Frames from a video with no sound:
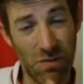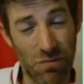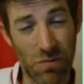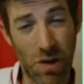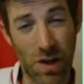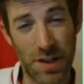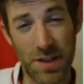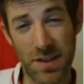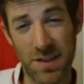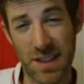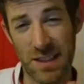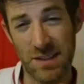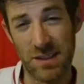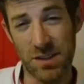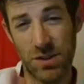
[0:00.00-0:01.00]
Reinders.
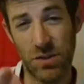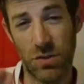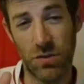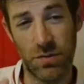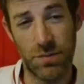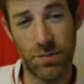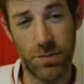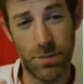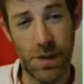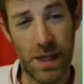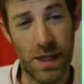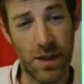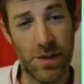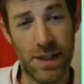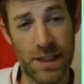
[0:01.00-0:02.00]
That's the sort of
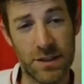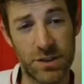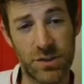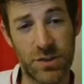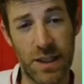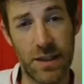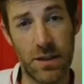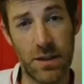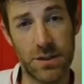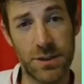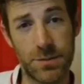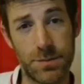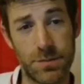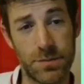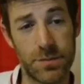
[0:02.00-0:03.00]
pick, and that's Strand
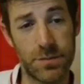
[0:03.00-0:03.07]
Larsen